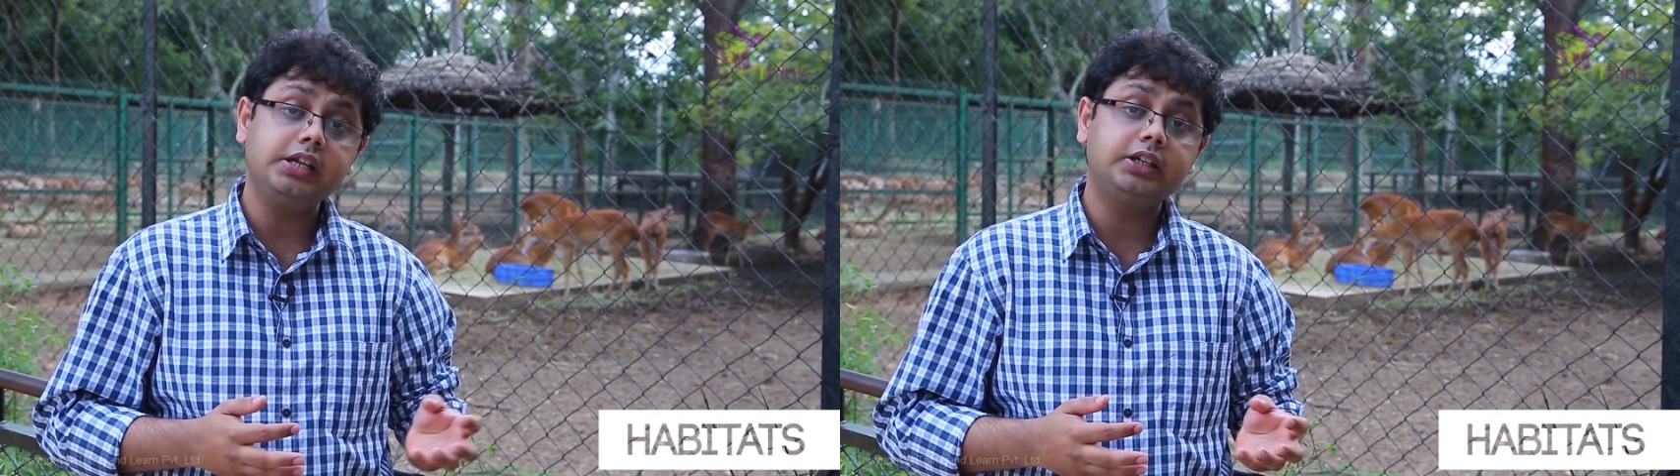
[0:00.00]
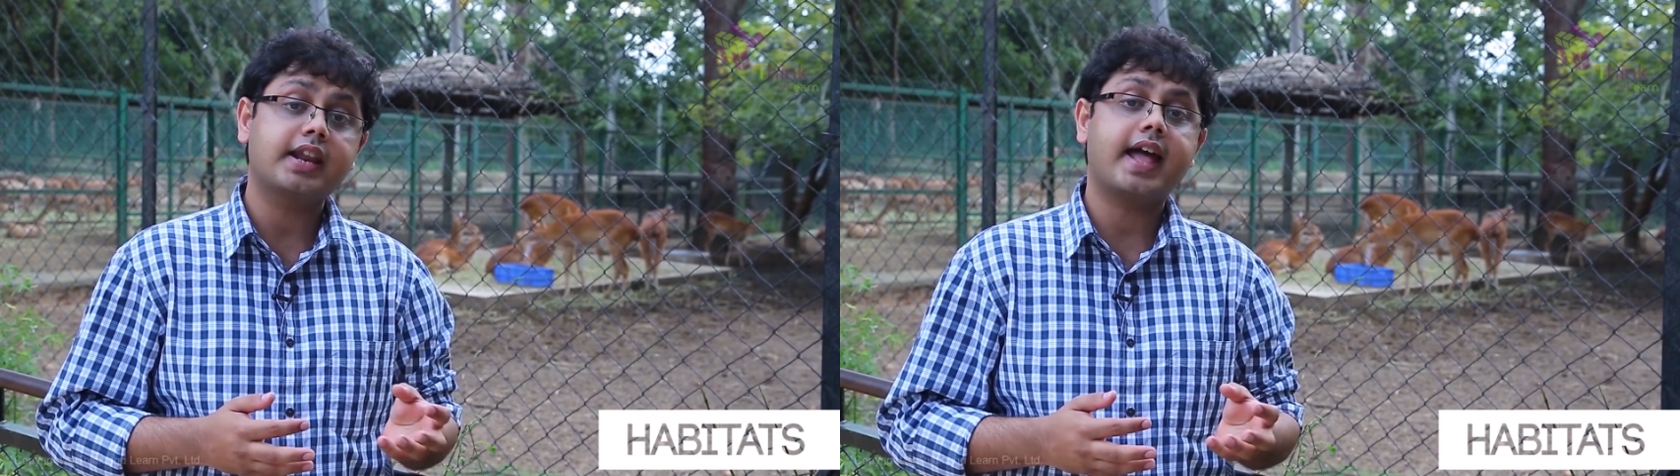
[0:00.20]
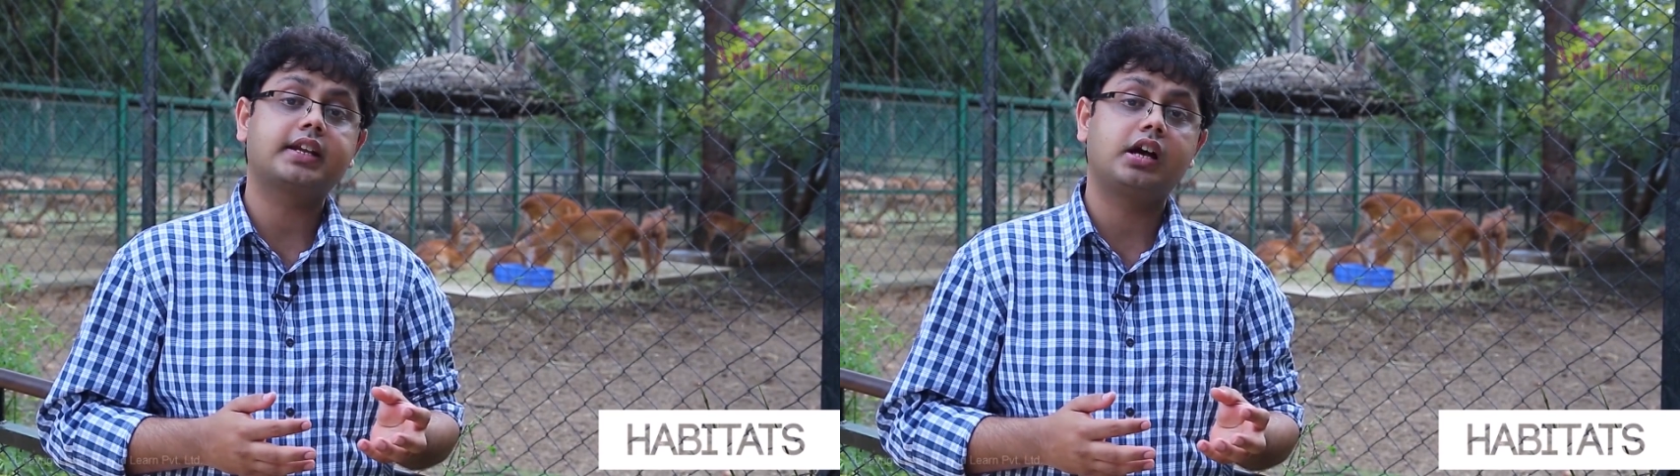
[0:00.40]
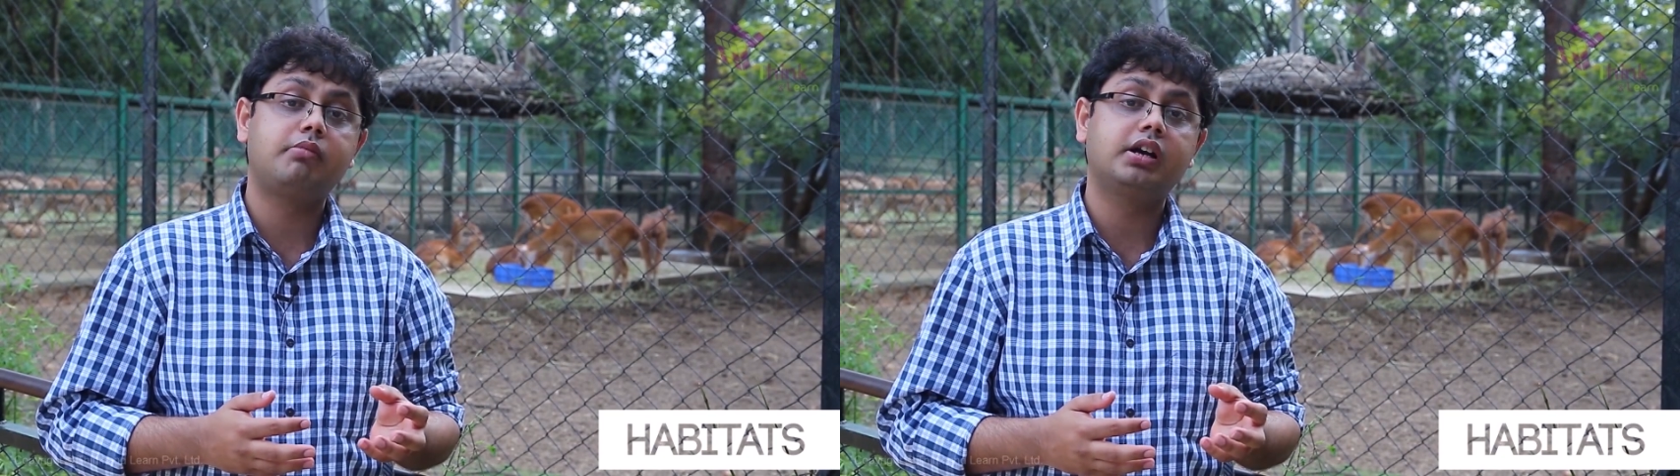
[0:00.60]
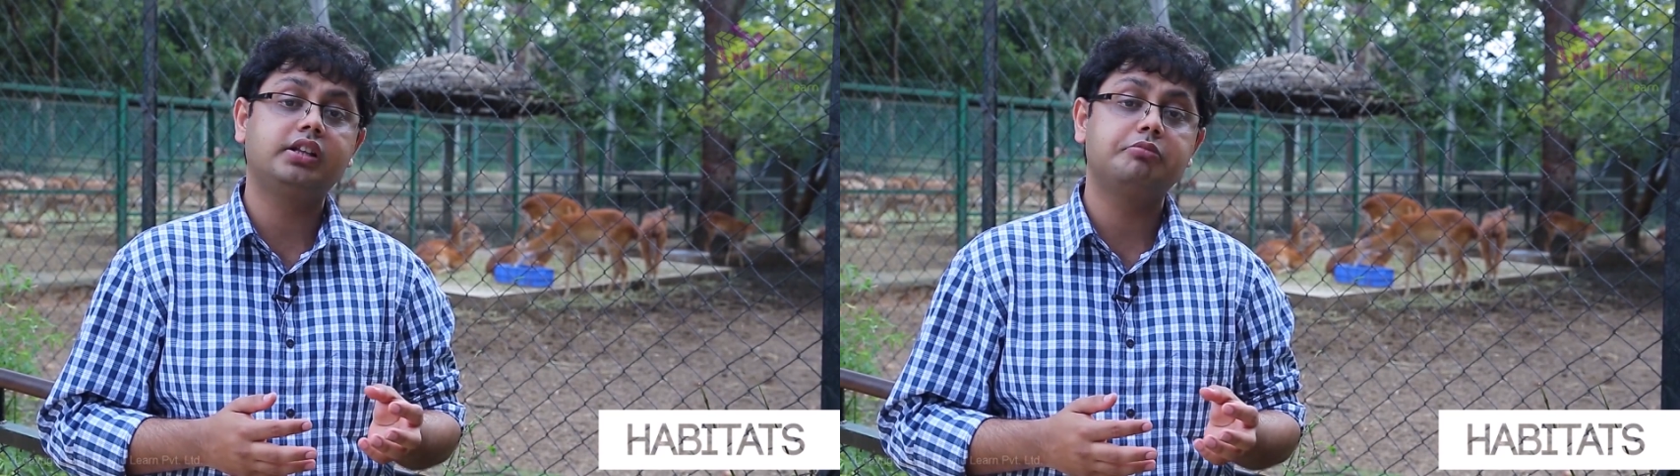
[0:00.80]
interact
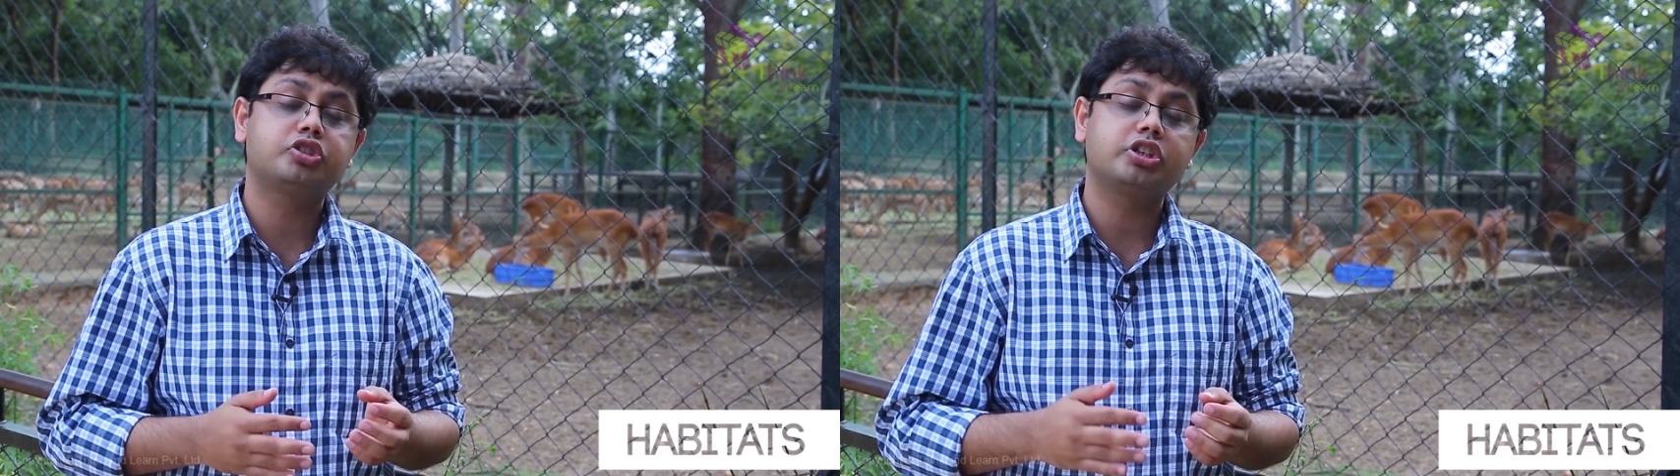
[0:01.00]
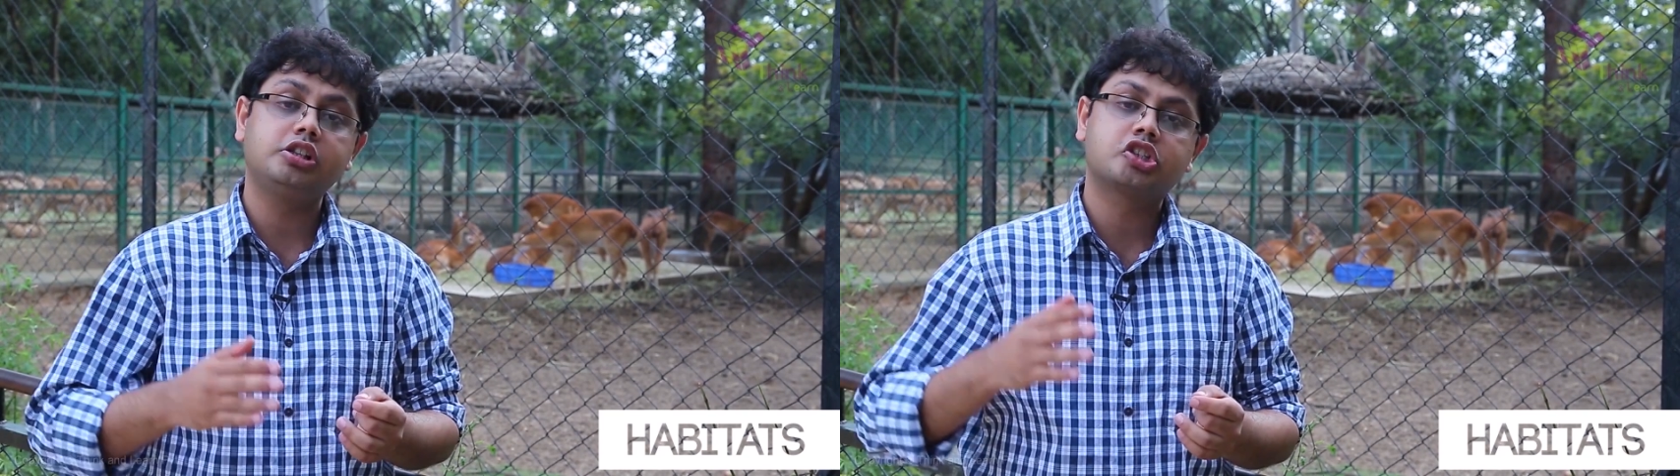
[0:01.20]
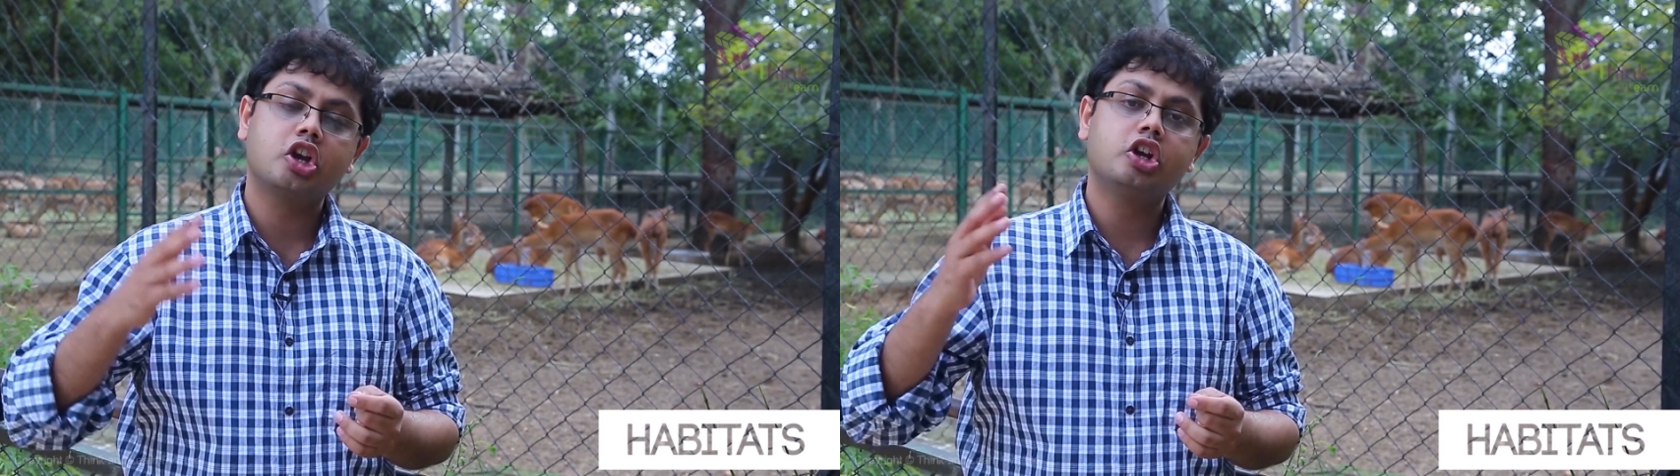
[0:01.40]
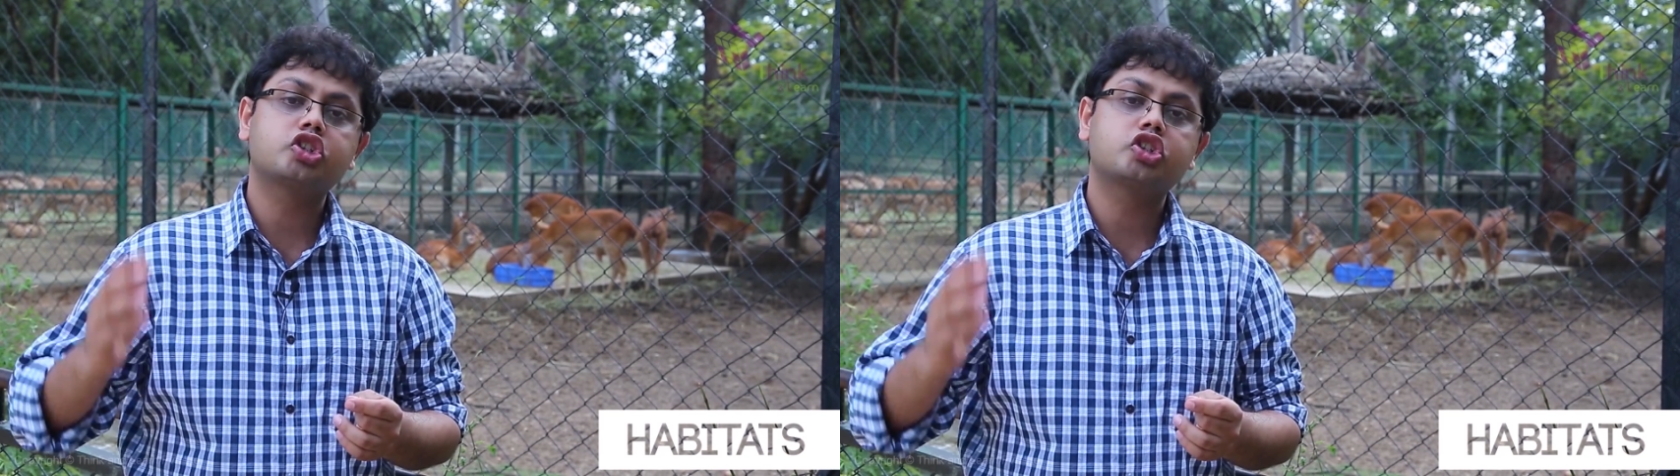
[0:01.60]
among themselves,